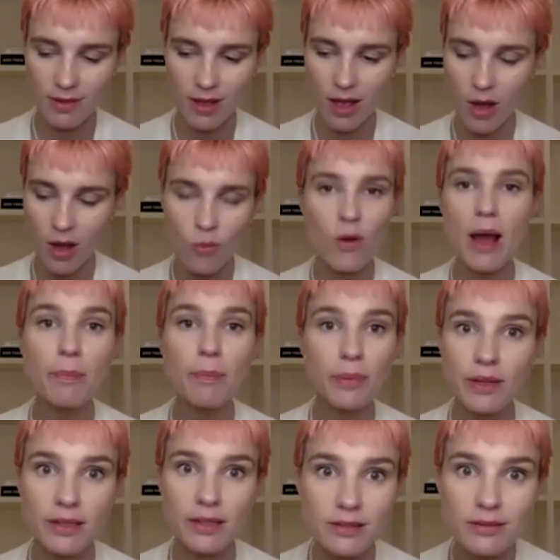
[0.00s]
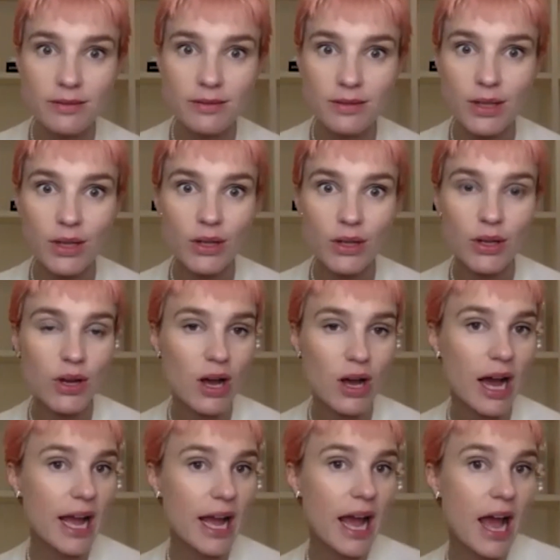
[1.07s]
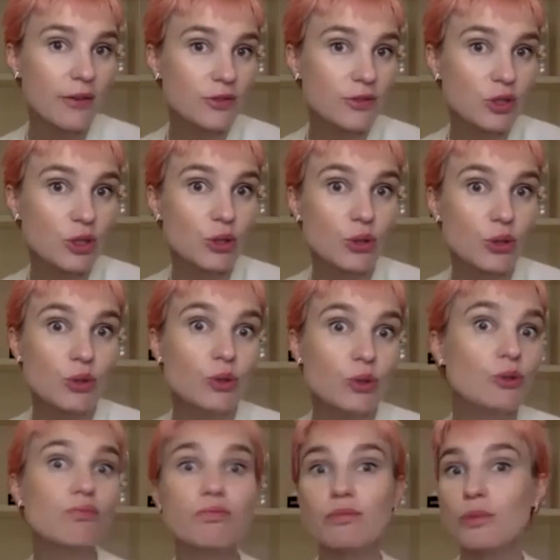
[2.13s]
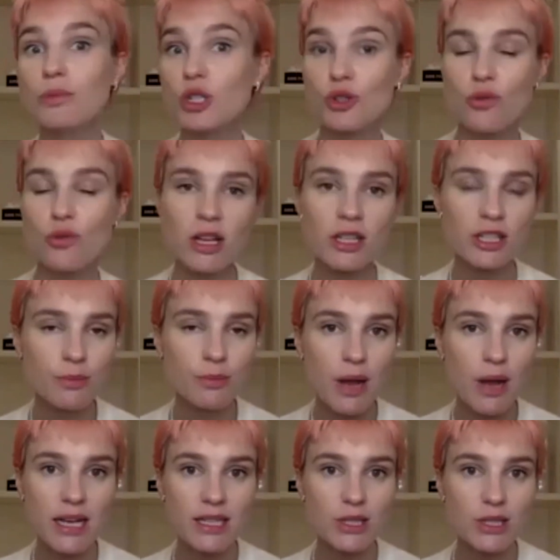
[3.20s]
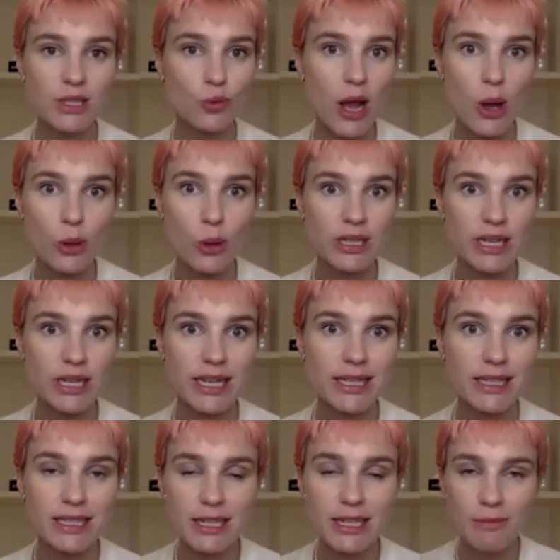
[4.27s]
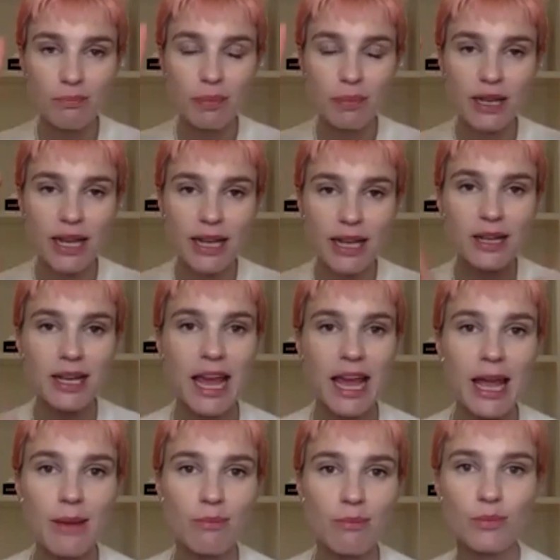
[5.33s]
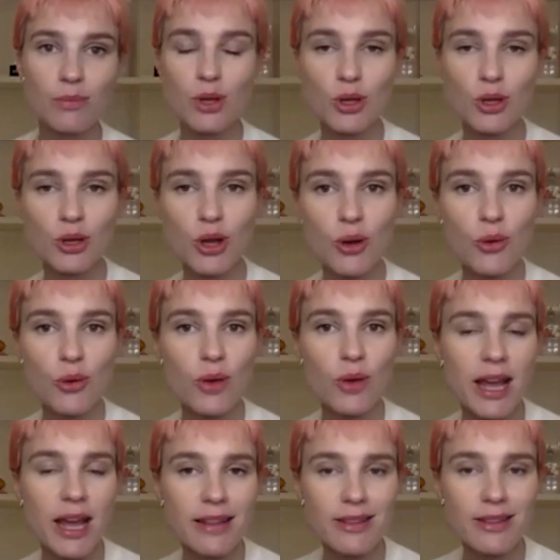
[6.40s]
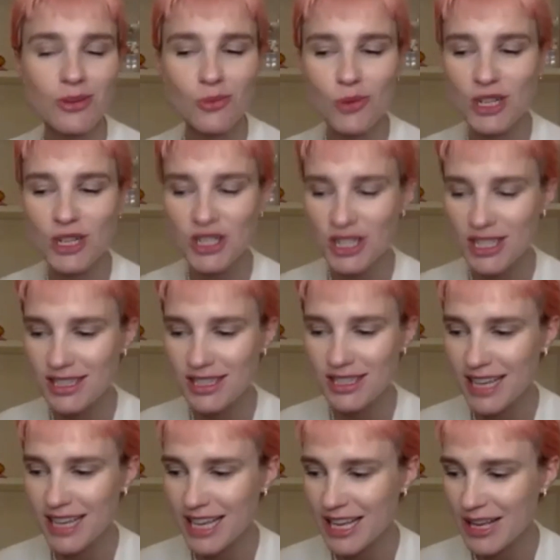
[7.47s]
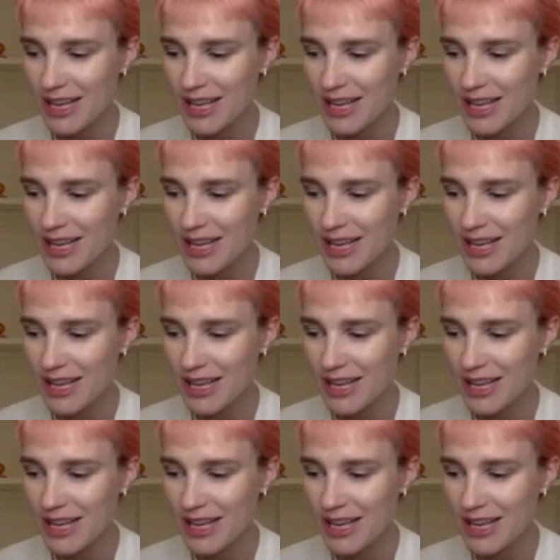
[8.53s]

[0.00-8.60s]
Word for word: a weapon, I have to trust my surroundings and play the game, you know, and which is a